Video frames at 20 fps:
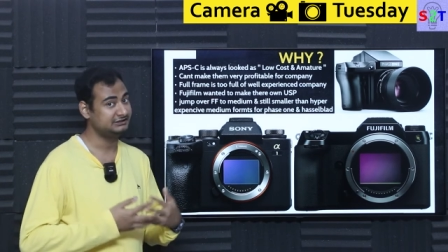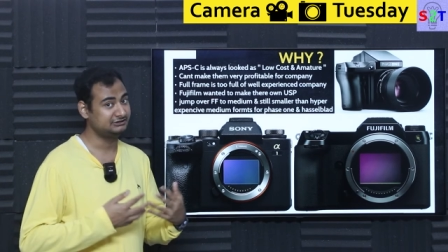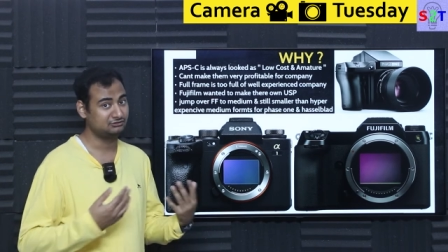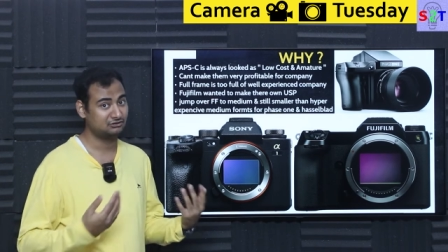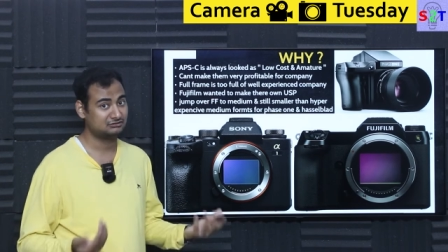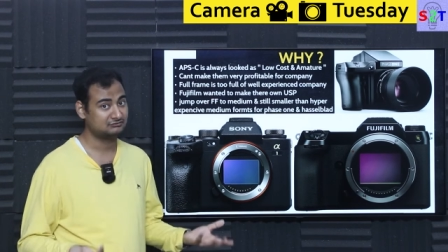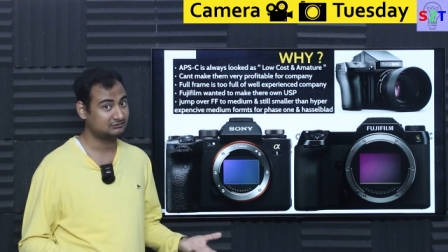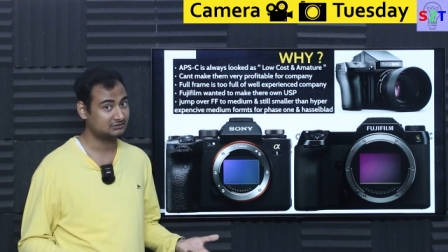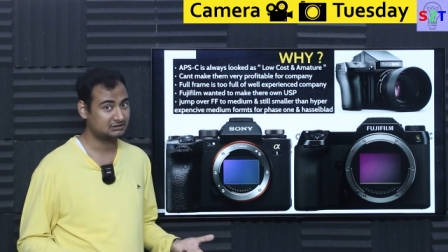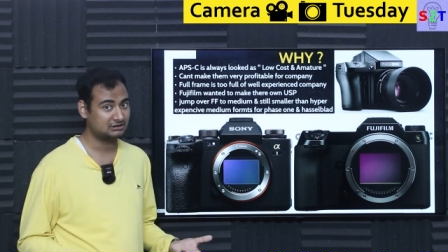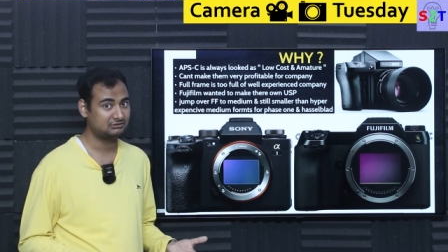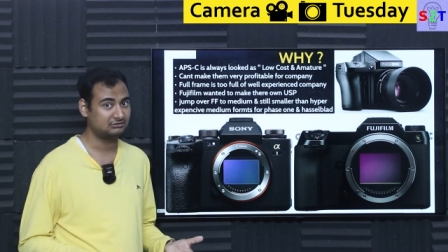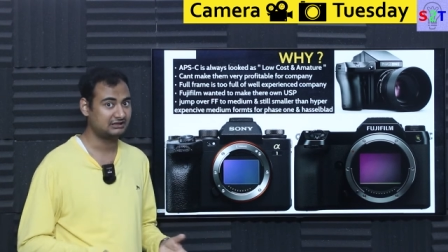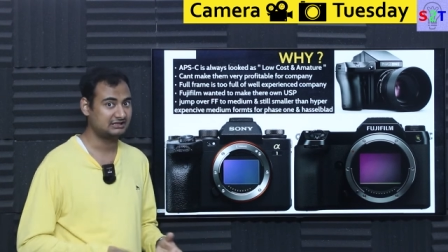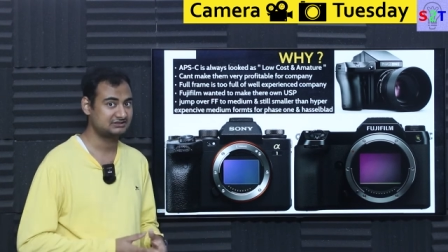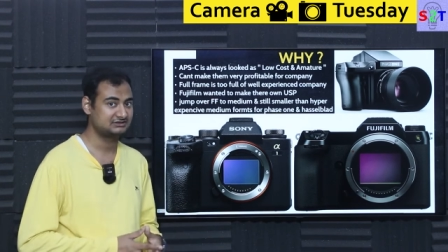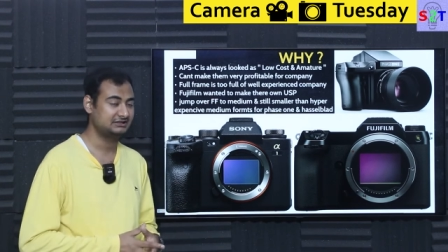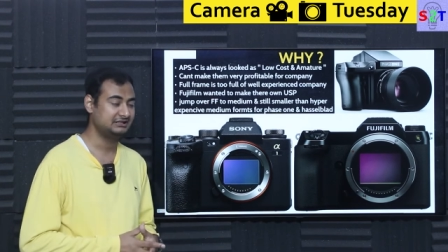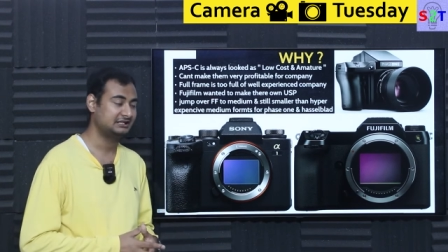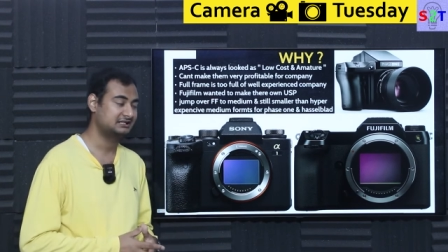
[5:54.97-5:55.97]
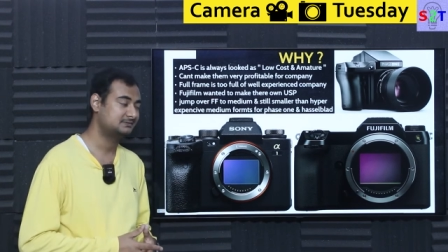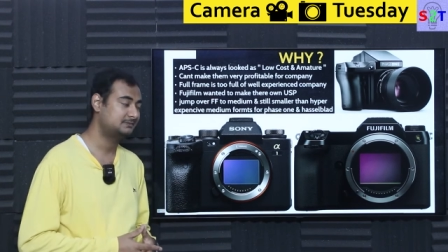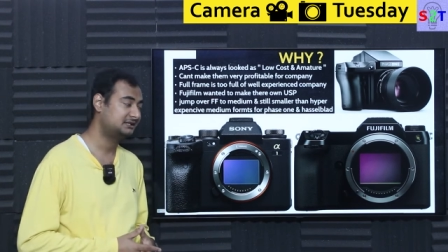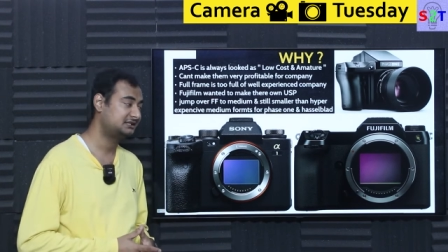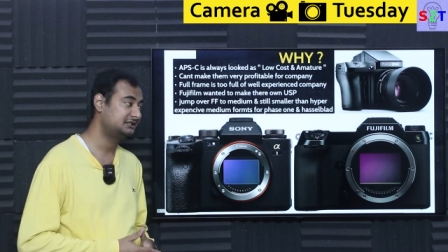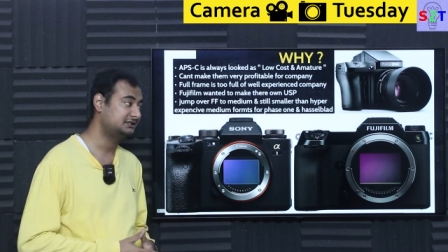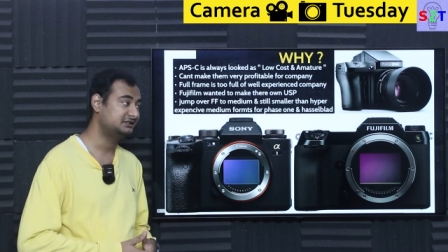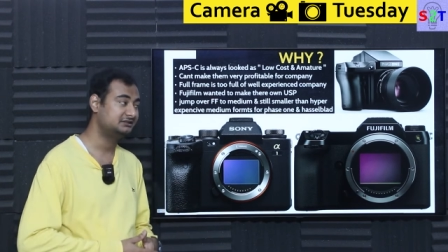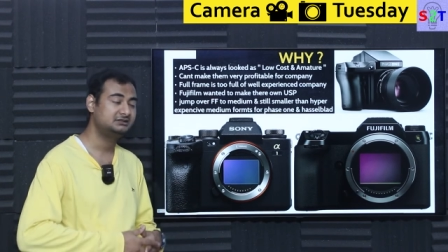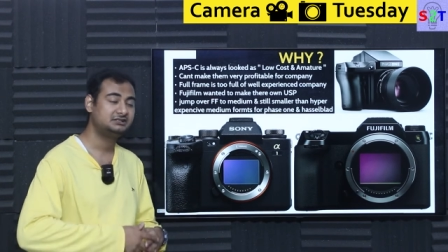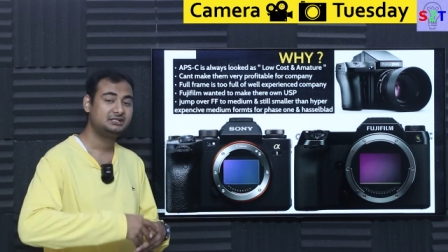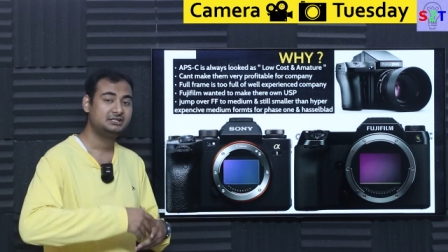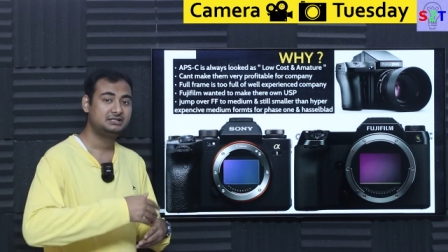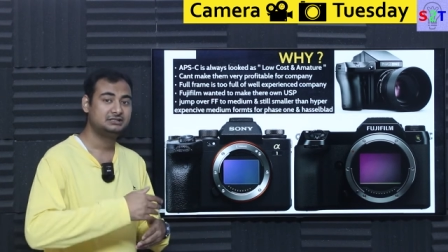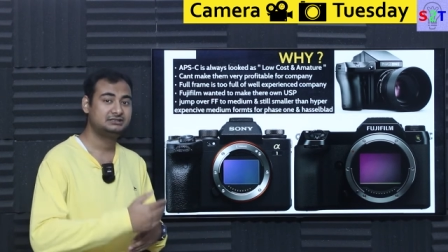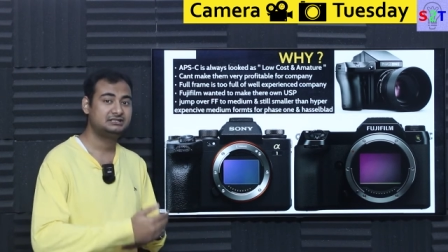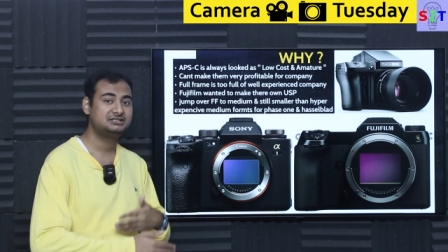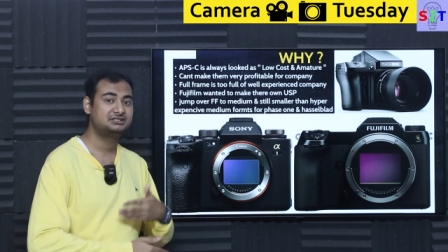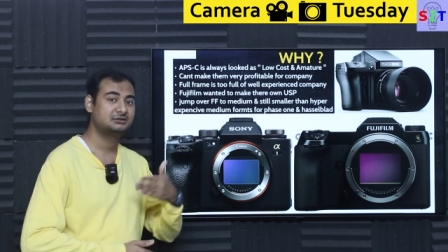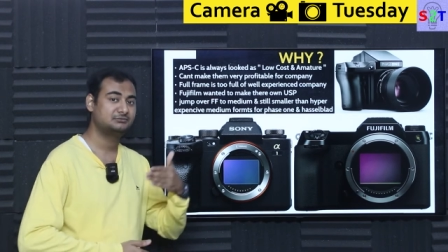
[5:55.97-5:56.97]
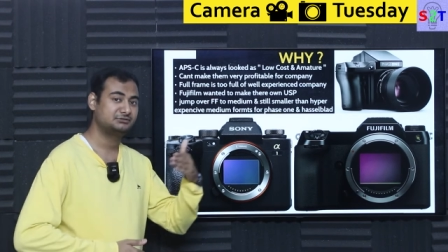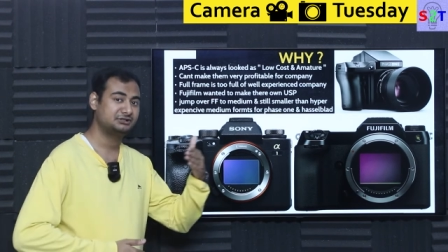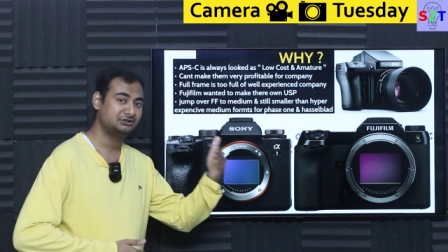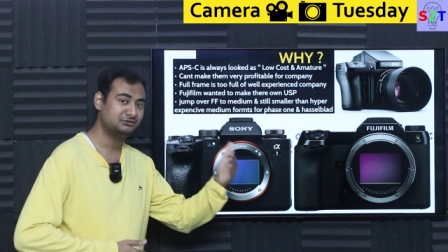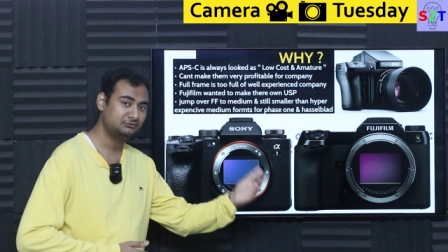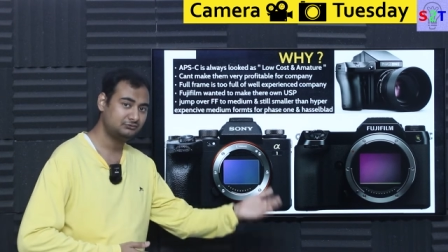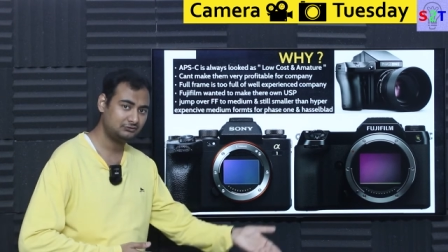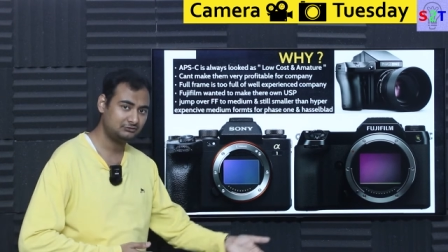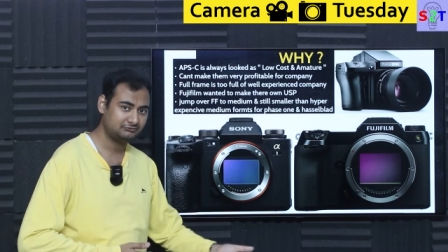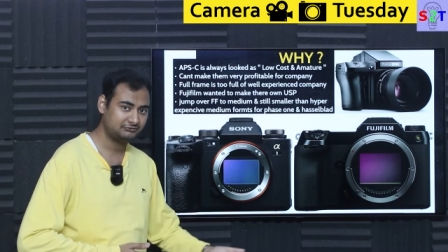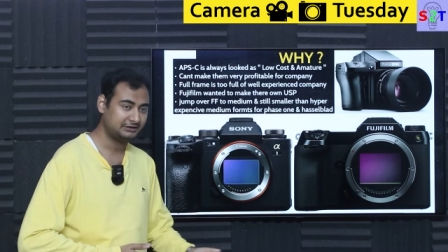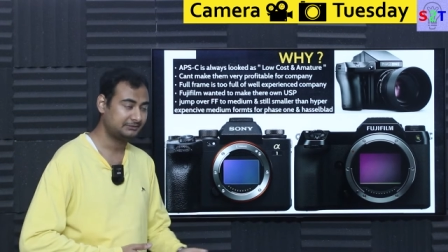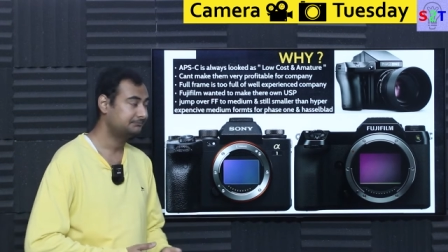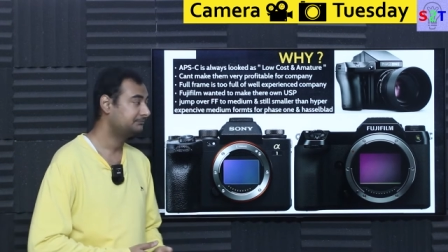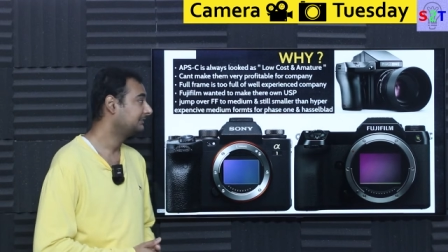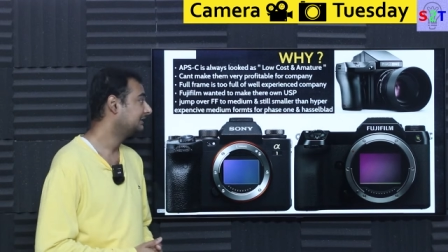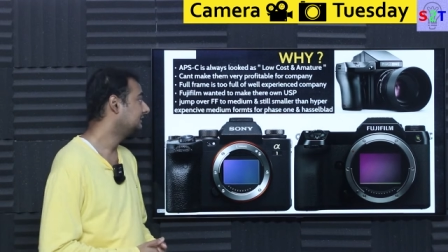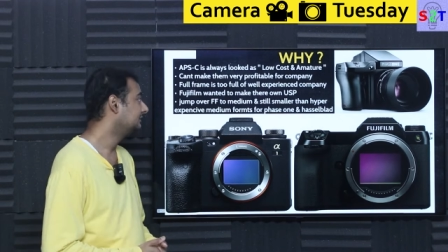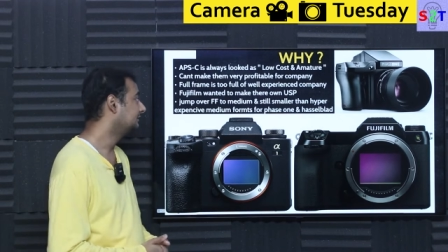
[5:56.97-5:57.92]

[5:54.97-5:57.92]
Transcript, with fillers: did not work out as they expected it. They jumped into full frame.